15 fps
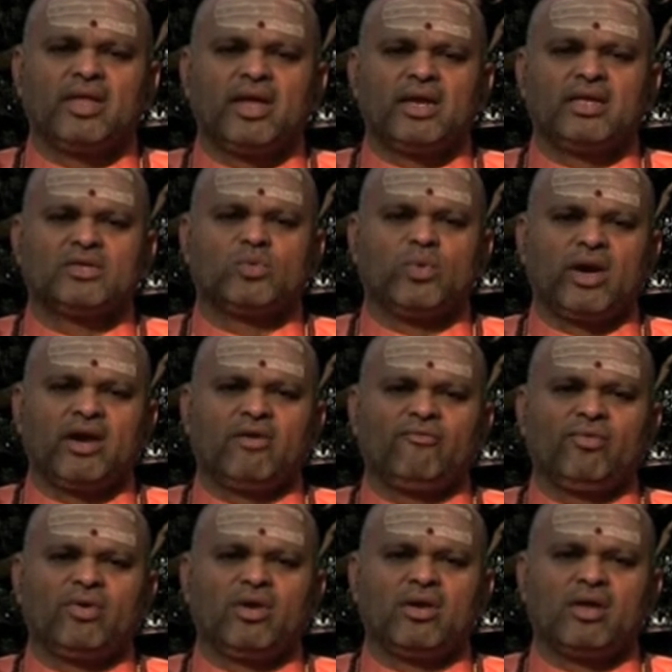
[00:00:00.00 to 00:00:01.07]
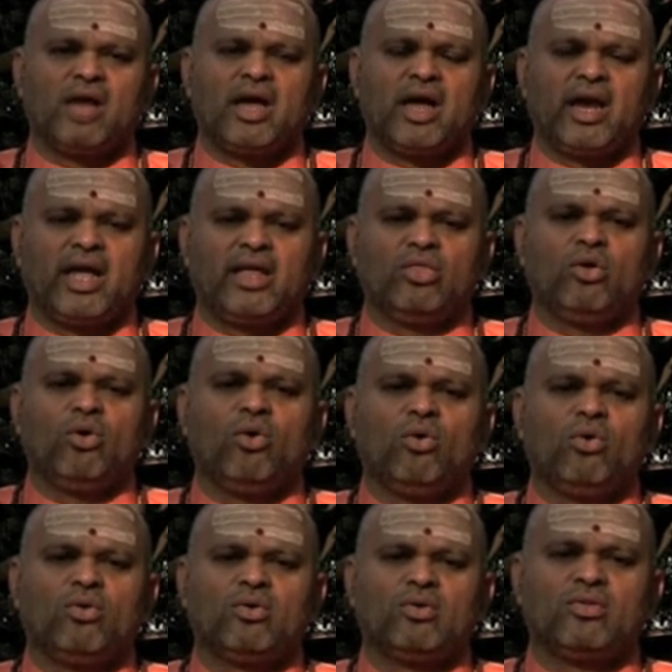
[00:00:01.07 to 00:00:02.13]
It is wonderful, and I
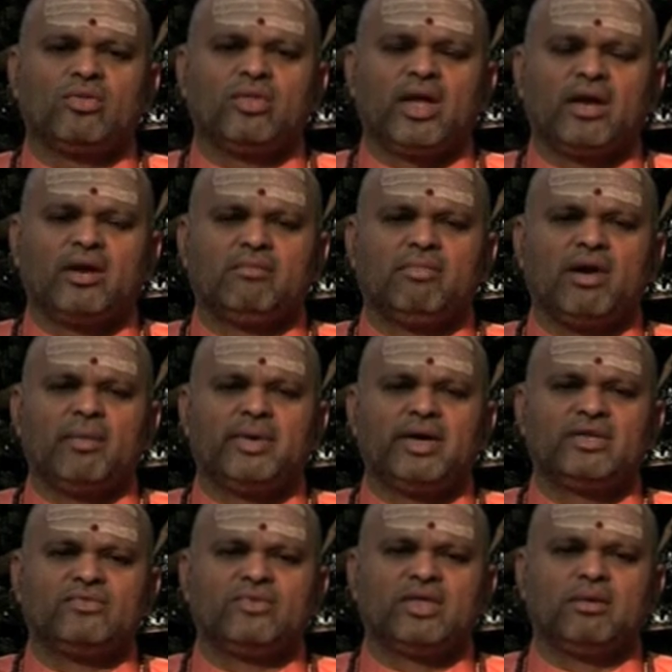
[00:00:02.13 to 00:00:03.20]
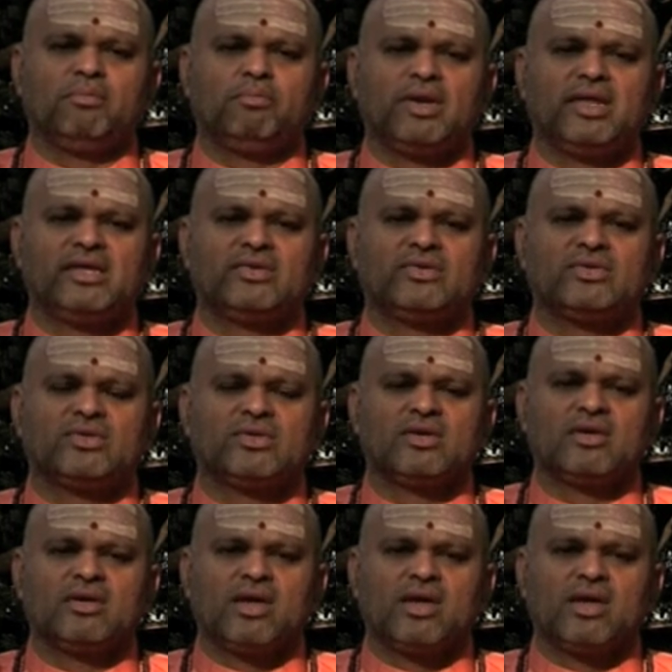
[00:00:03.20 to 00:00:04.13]
know that Baba is very pleased,